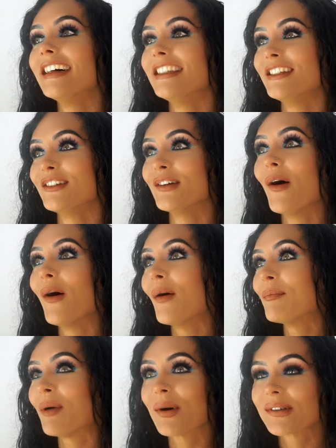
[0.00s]
not
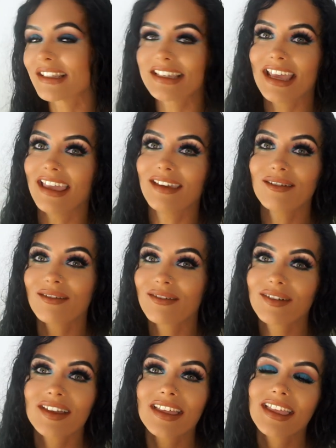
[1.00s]

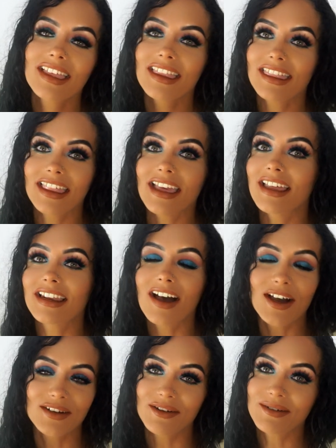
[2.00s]
positive, then
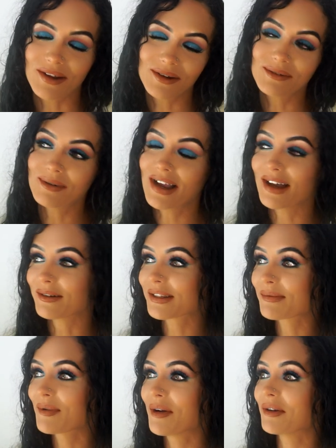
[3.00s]
I don't know what
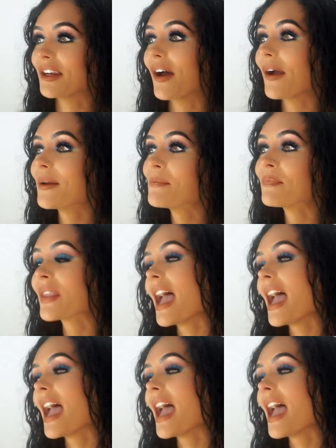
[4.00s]
else will, you know.